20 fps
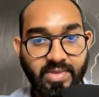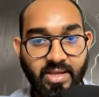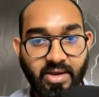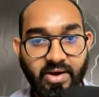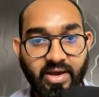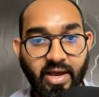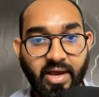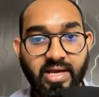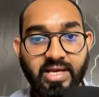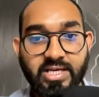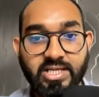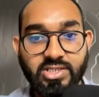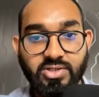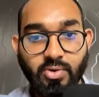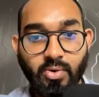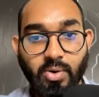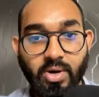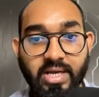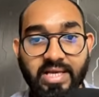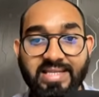Okay,
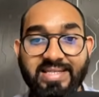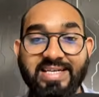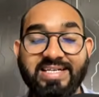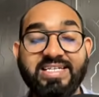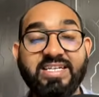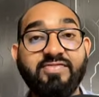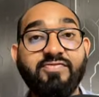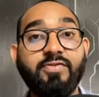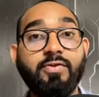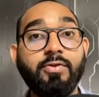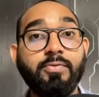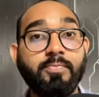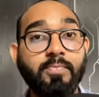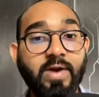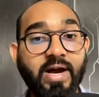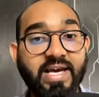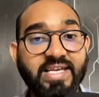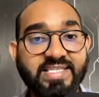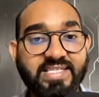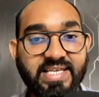so the default
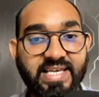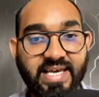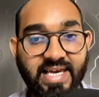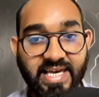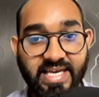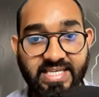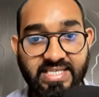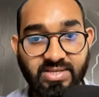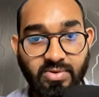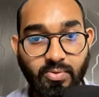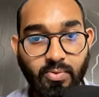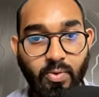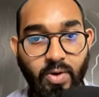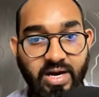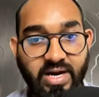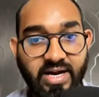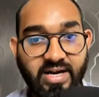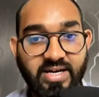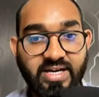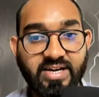price is
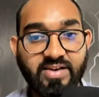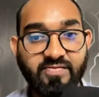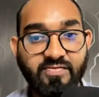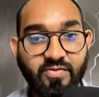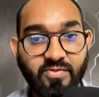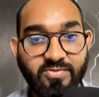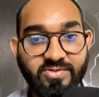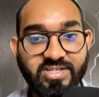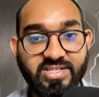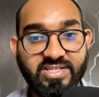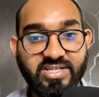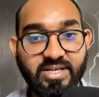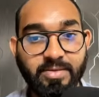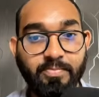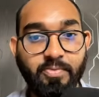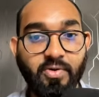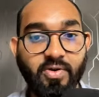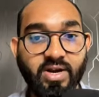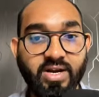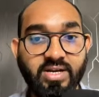
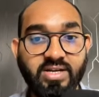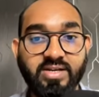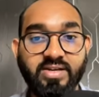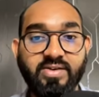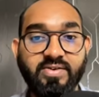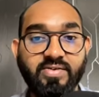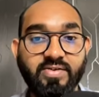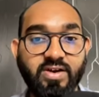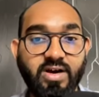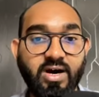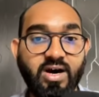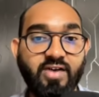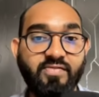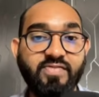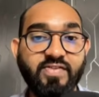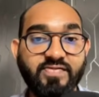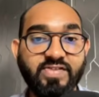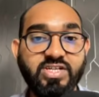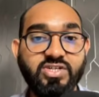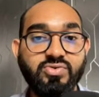
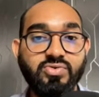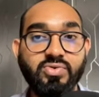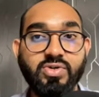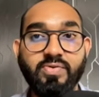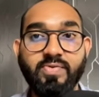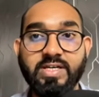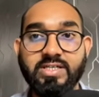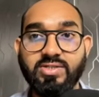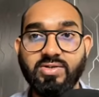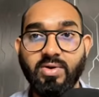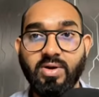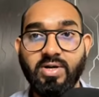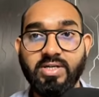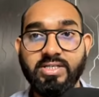143.52 US dollars.